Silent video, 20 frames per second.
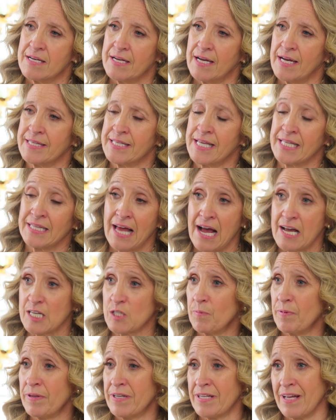And then
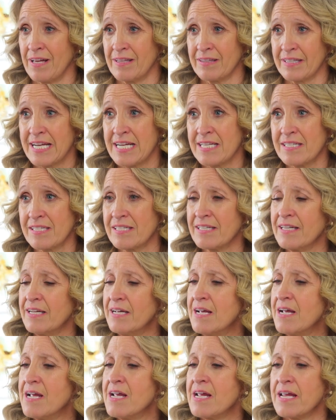last but not least
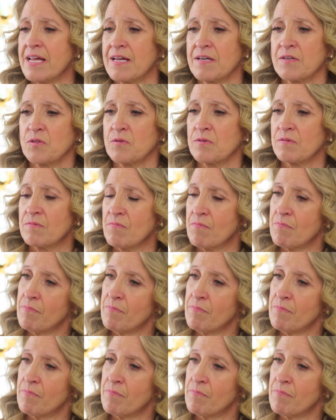is